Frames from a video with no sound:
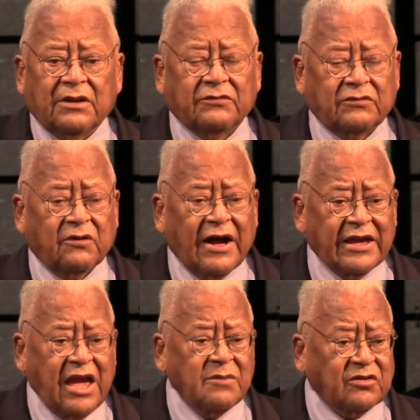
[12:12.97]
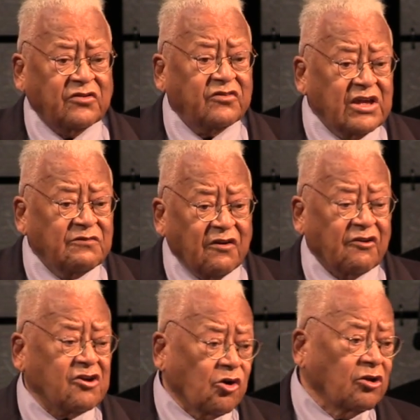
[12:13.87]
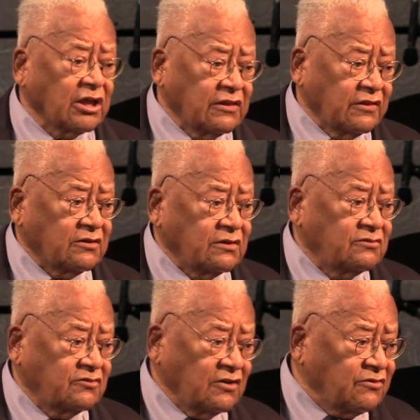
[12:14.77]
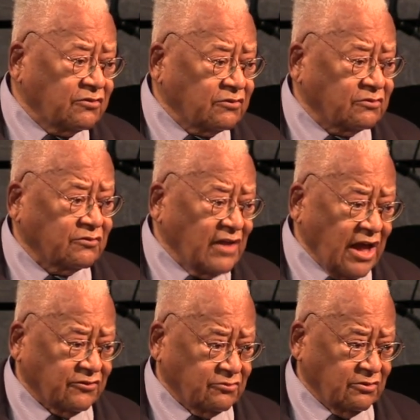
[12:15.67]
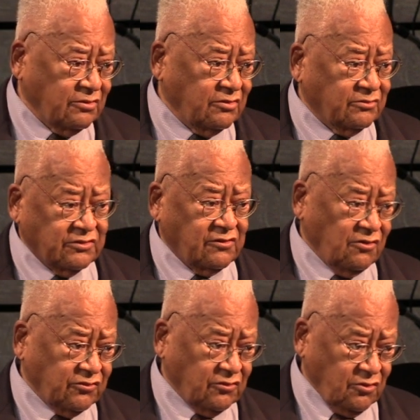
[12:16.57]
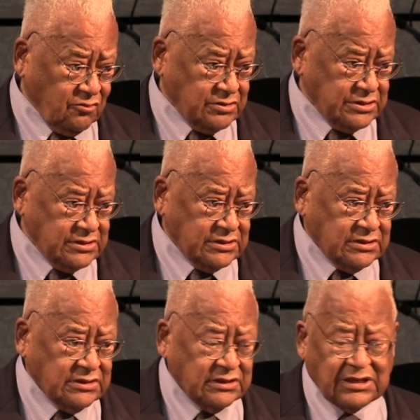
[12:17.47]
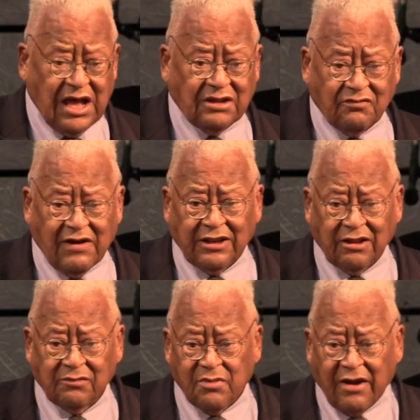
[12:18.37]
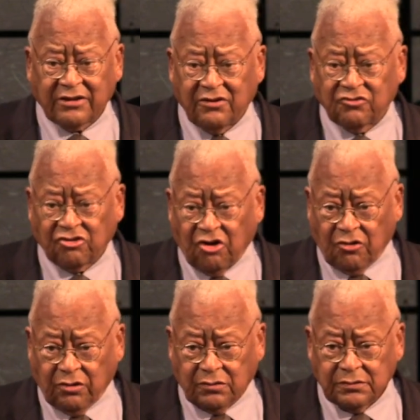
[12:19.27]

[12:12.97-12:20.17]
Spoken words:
So I came to see very early that Jesus of Nazareth was also a nonviolent practitioner.